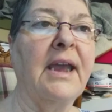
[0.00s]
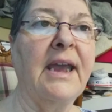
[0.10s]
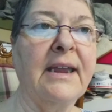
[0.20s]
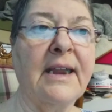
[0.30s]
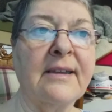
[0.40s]

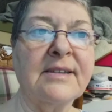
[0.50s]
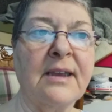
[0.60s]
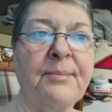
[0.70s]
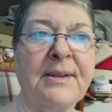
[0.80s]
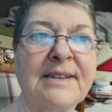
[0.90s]
And as
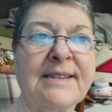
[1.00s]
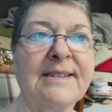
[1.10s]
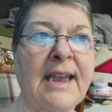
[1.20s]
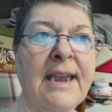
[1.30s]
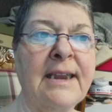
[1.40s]
I've been
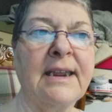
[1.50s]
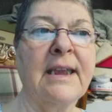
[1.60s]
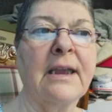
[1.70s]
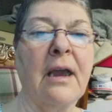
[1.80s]
stating,